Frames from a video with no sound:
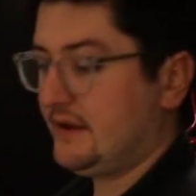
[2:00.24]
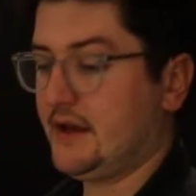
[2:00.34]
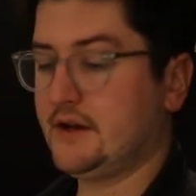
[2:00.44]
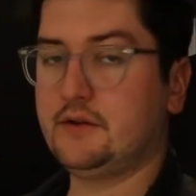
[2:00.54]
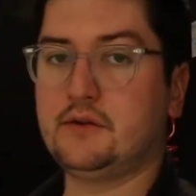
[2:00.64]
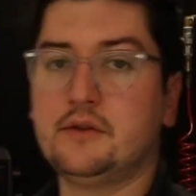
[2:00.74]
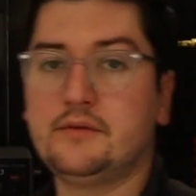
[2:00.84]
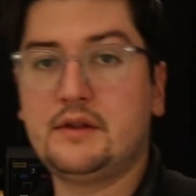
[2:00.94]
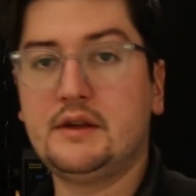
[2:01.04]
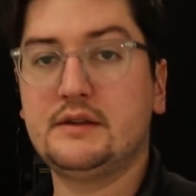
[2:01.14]
And all
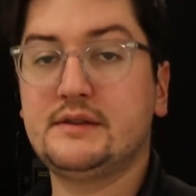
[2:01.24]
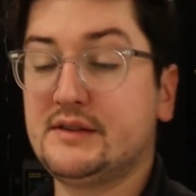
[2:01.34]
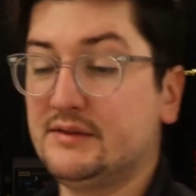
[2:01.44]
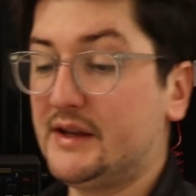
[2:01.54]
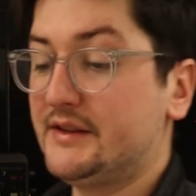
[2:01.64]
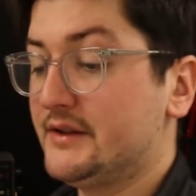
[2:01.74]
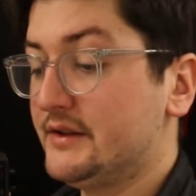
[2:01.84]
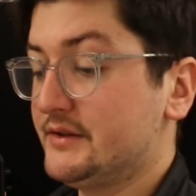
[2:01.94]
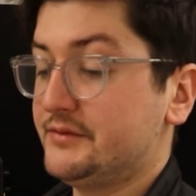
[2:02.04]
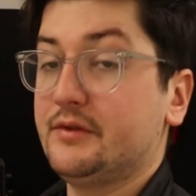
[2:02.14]
of these
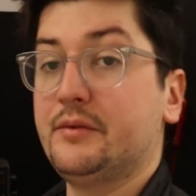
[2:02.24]
lenses